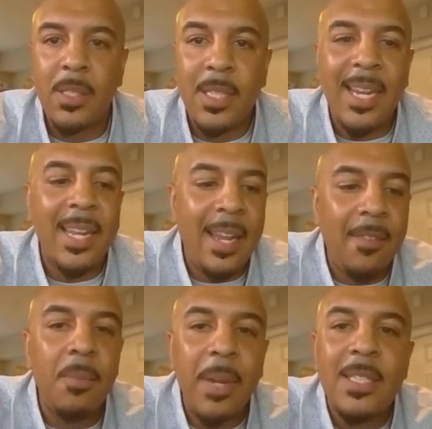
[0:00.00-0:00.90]
checking
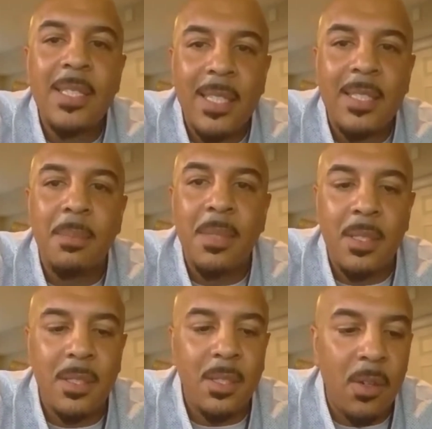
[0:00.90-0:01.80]
information
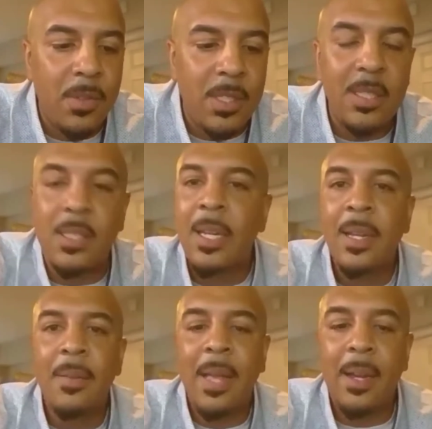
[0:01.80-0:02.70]
systems services
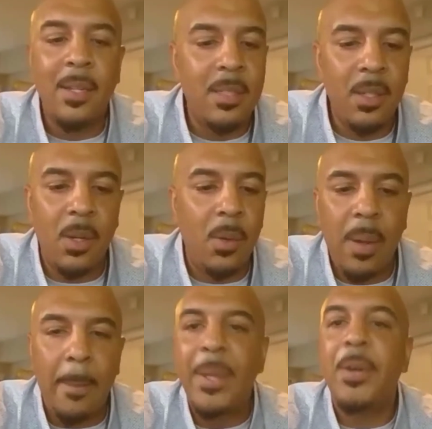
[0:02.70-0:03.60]
that is,
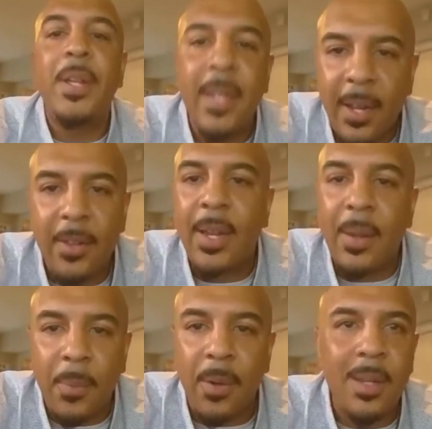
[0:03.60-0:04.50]
$1 billion
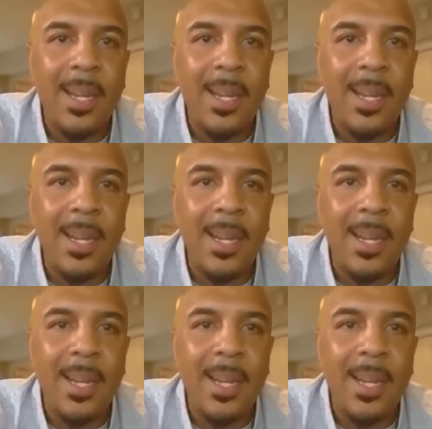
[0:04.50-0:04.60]
network.